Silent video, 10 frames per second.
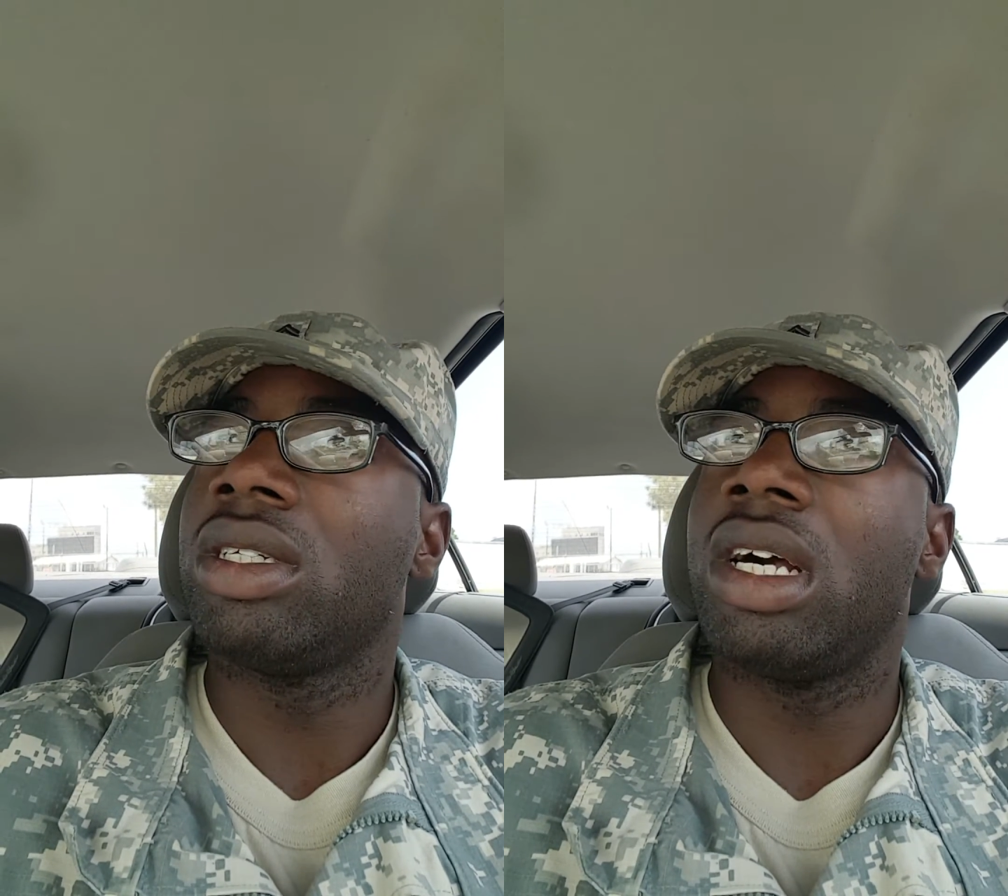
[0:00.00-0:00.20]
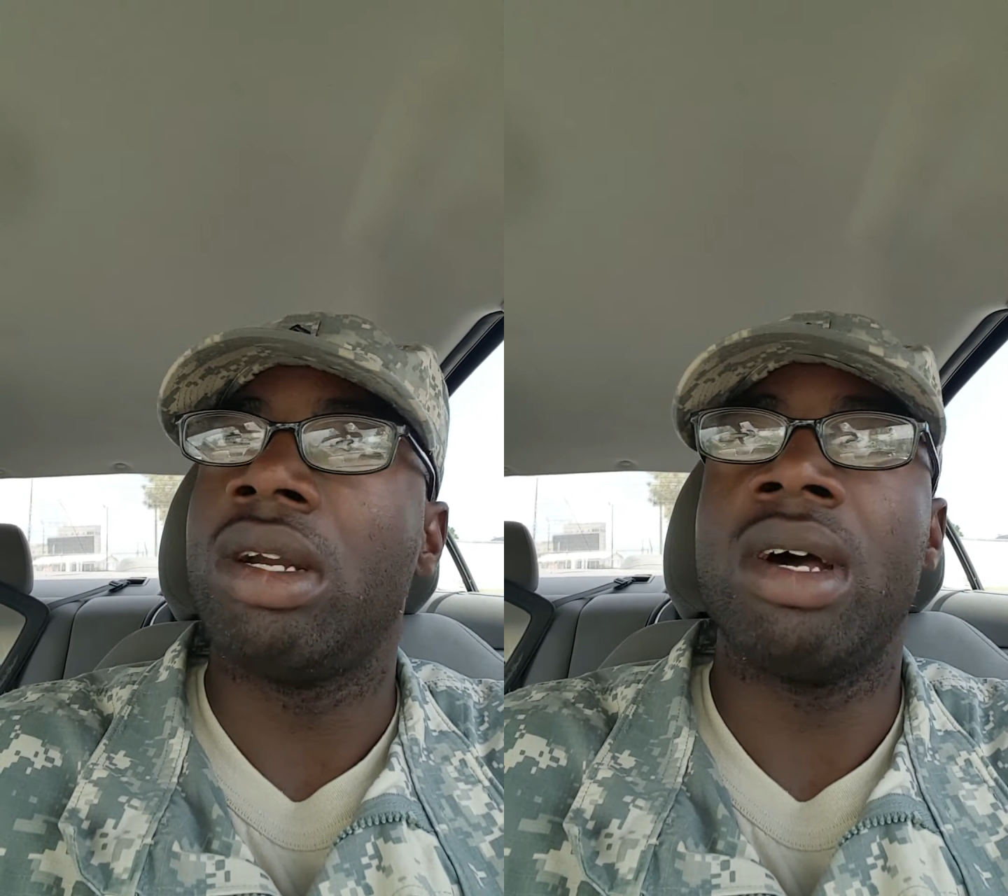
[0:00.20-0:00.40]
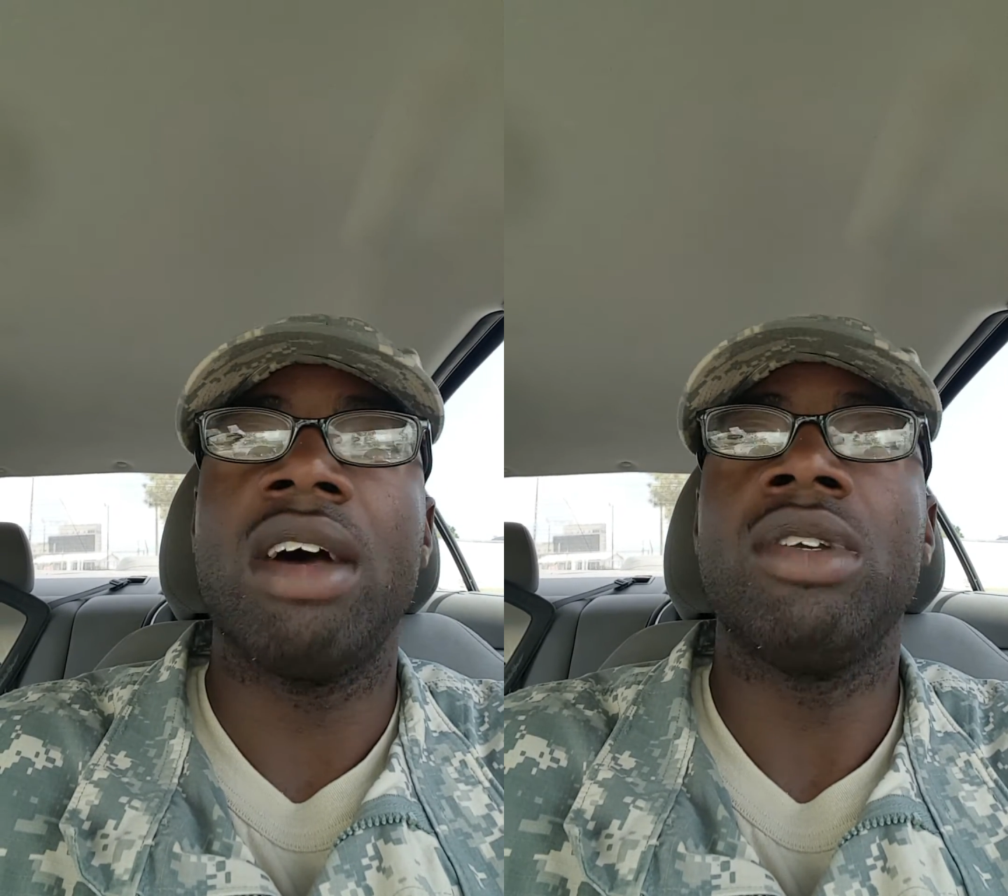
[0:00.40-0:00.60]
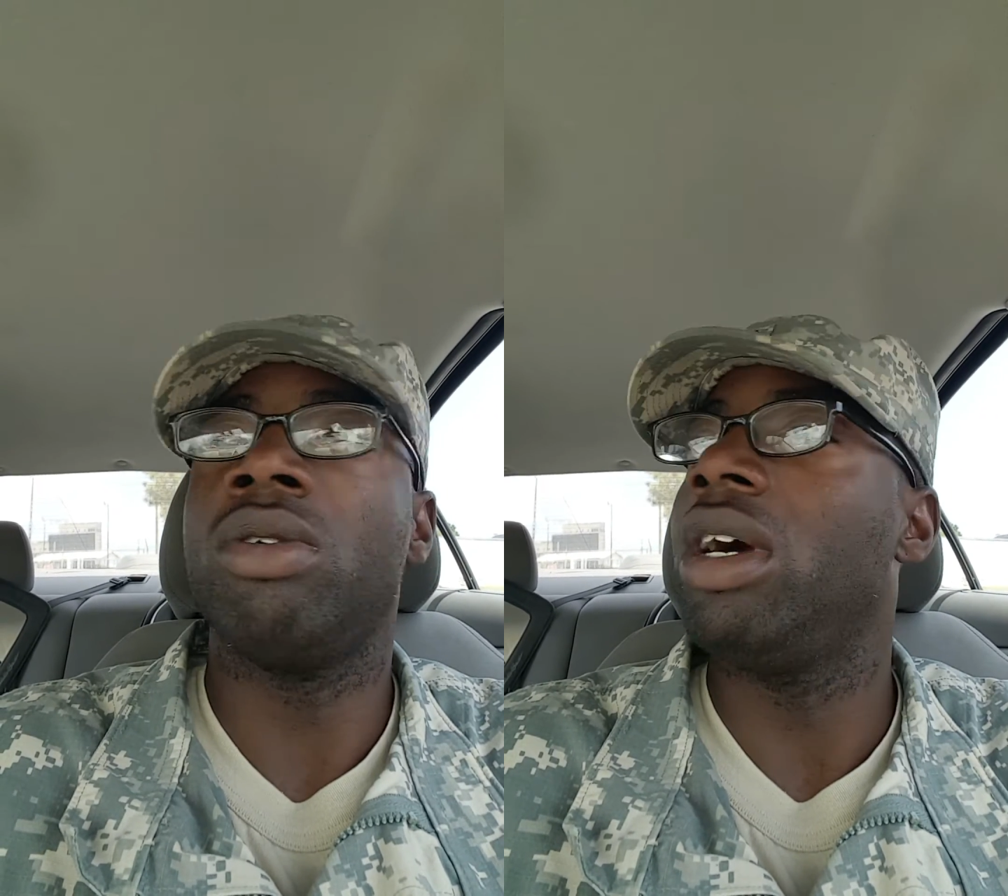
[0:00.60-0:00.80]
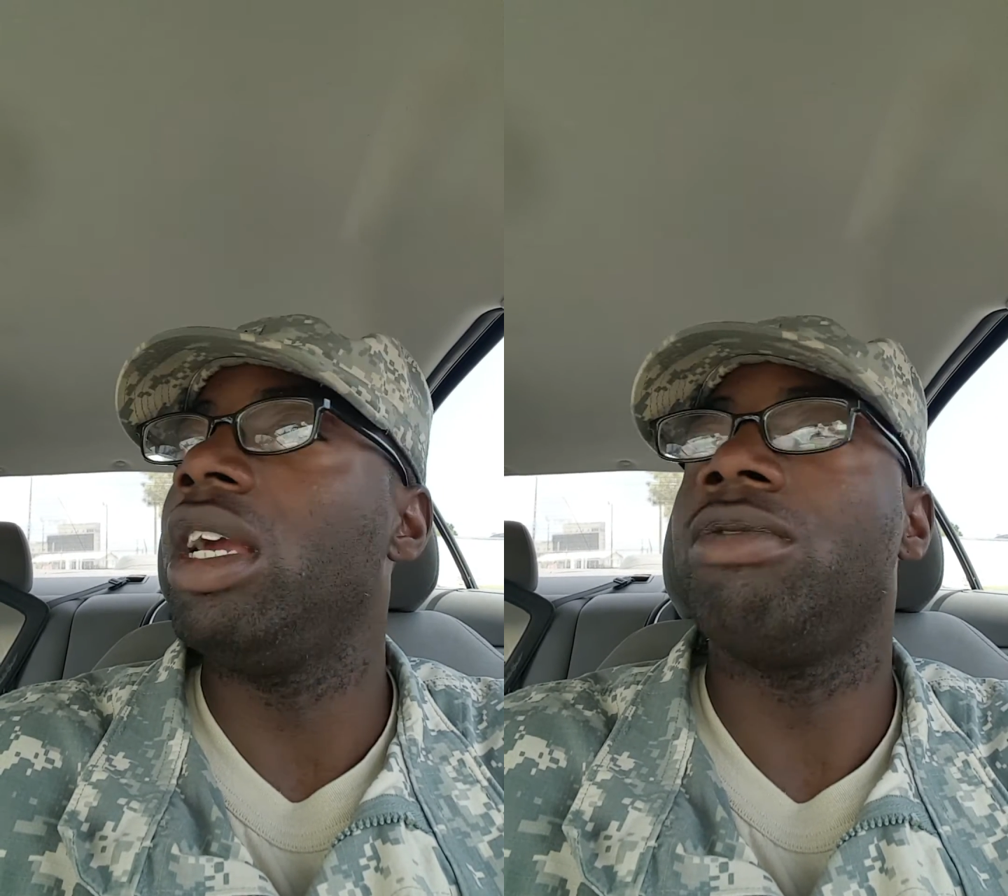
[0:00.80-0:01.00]
I don't have no
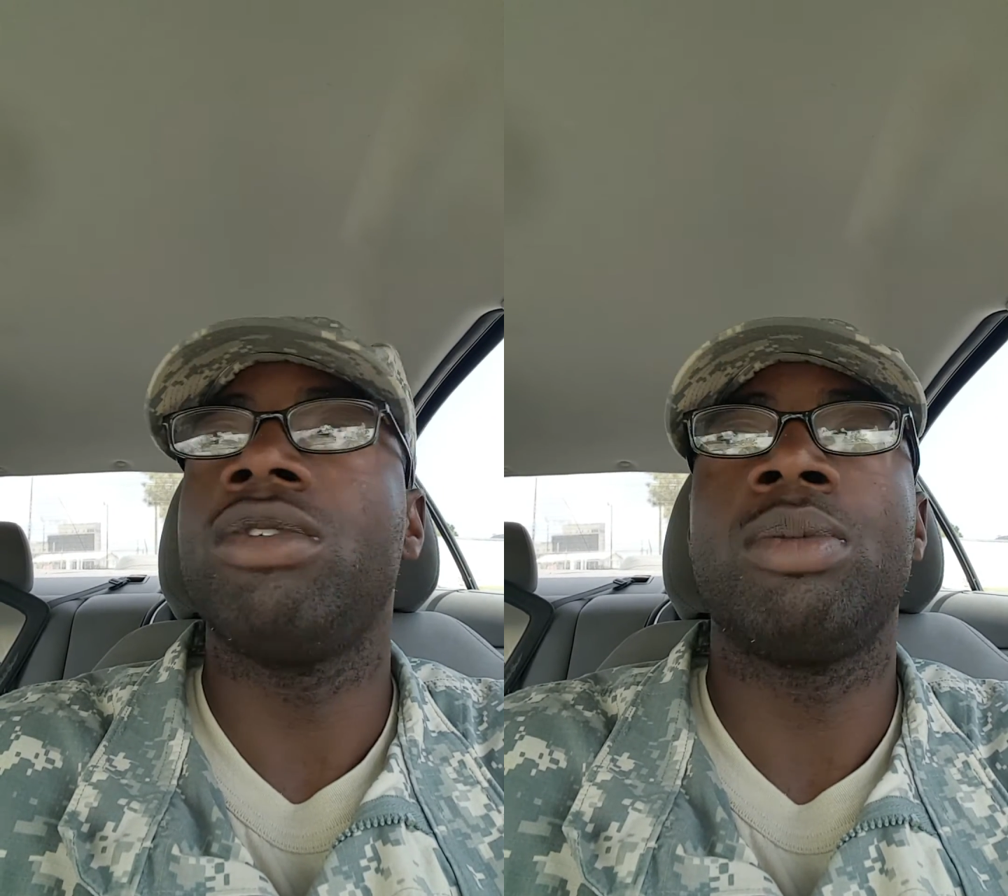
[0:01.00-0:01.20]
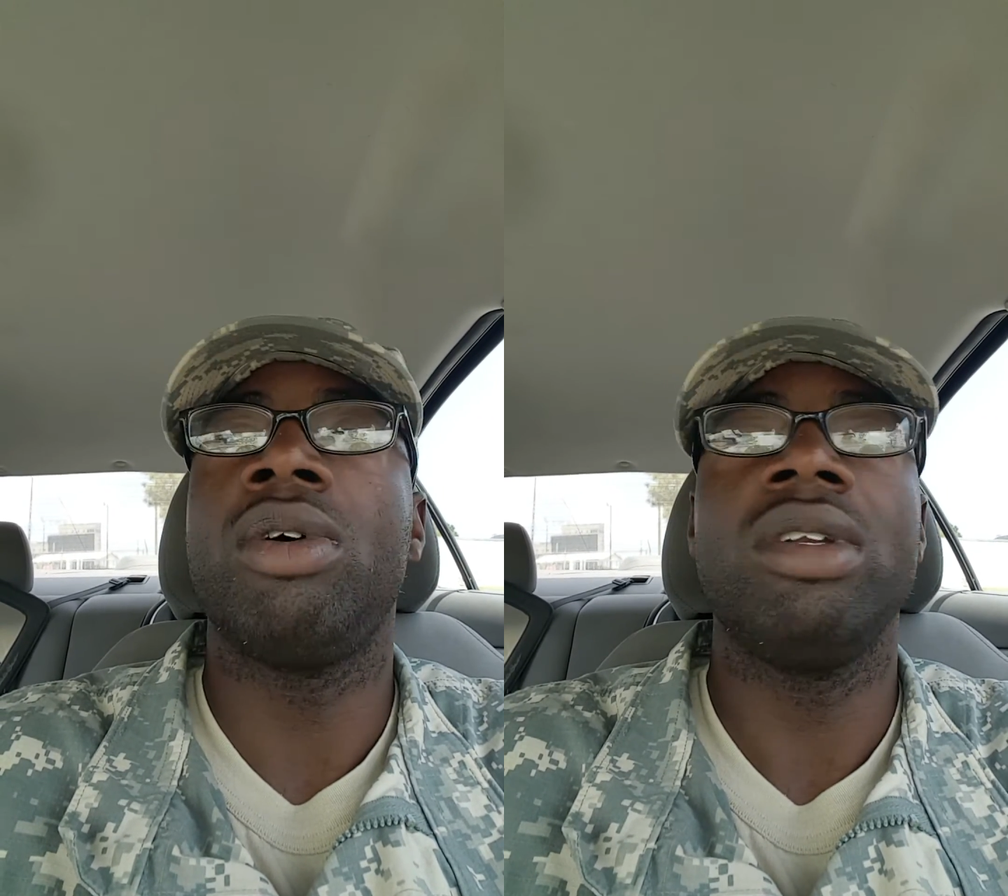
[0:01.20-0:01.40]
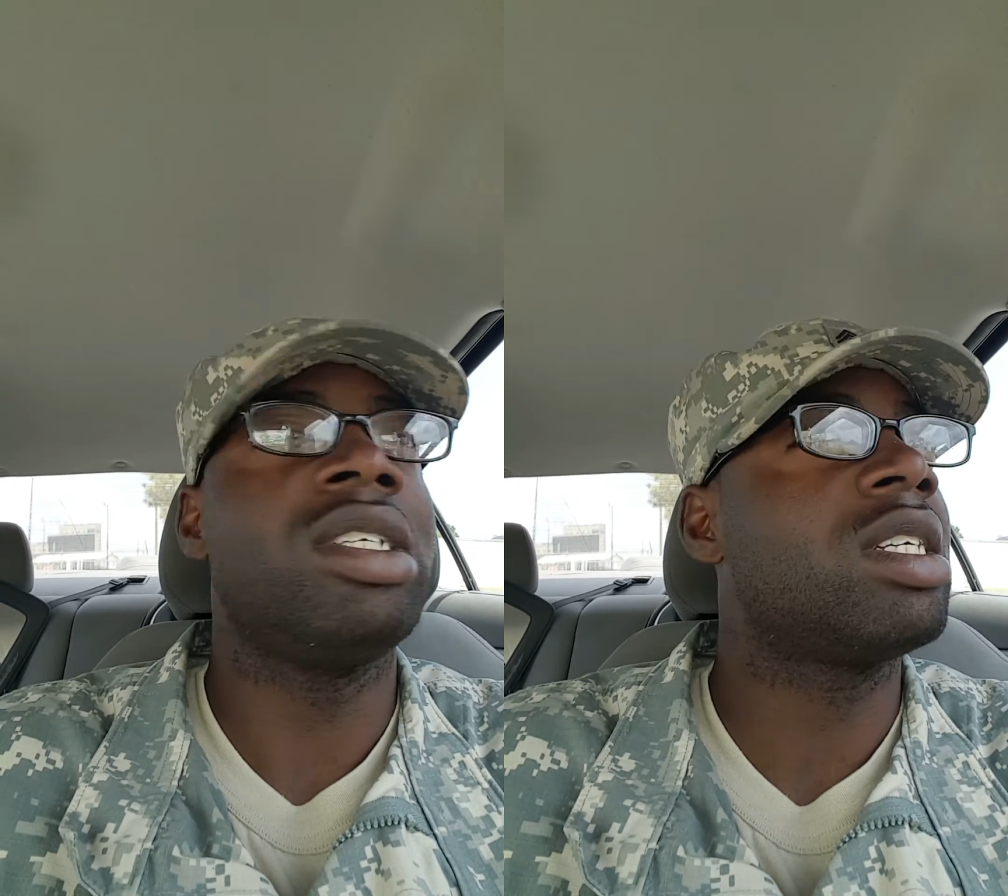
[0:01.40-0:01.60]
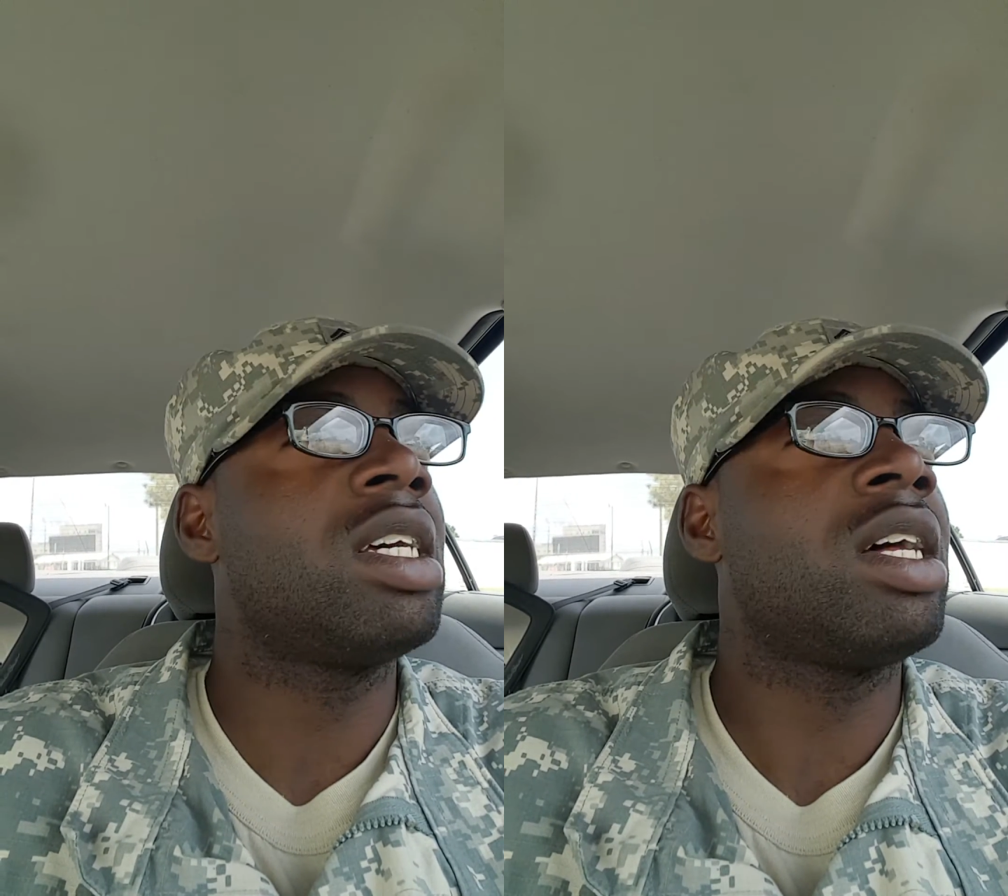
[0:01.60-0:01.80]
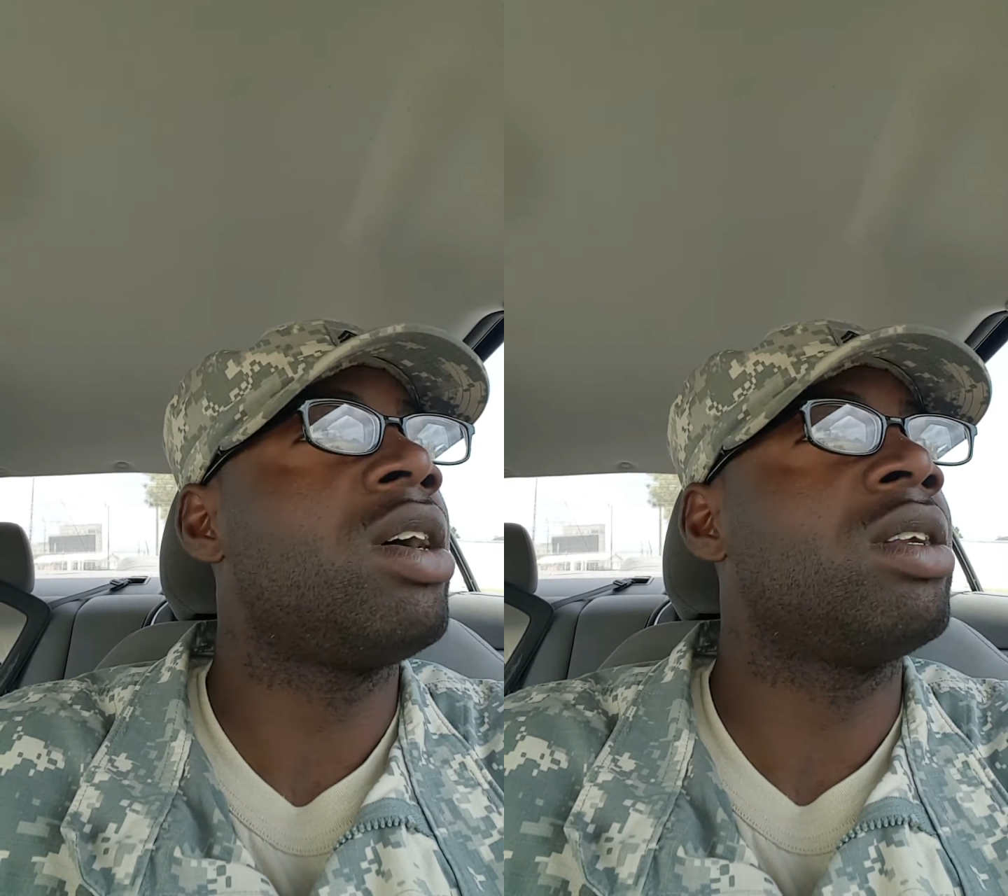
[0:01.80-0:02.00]
hate for the police
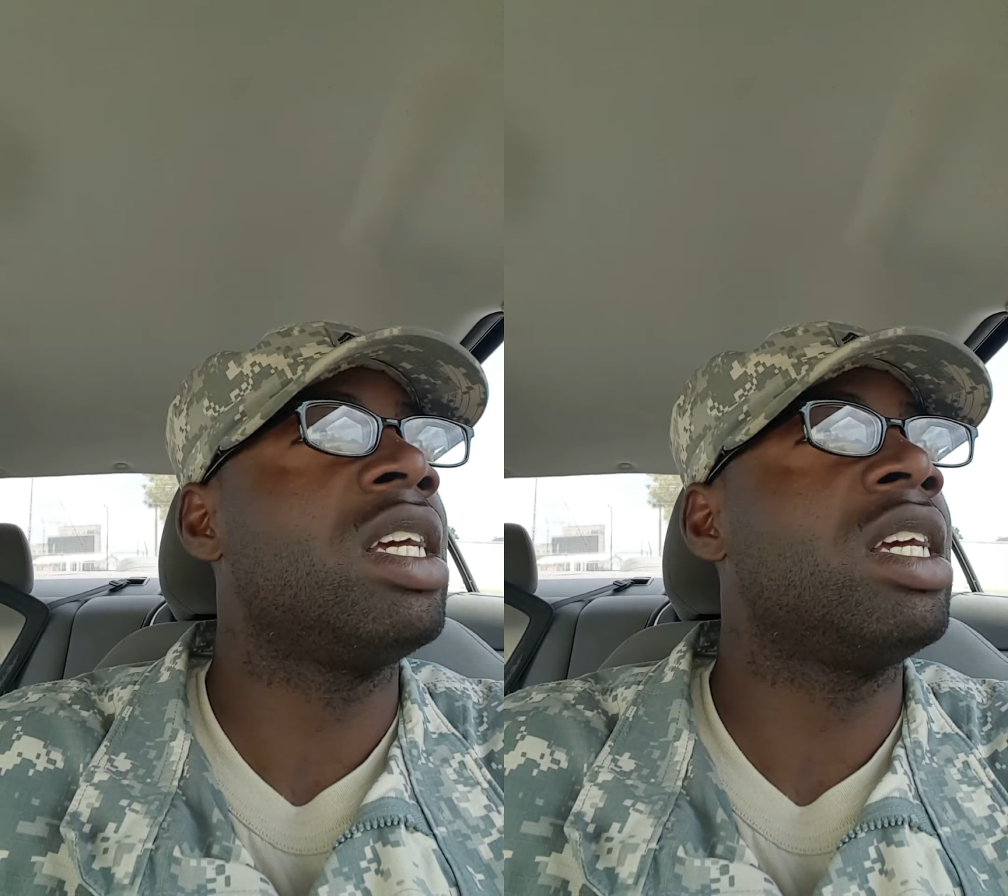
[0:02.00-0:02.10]
at all.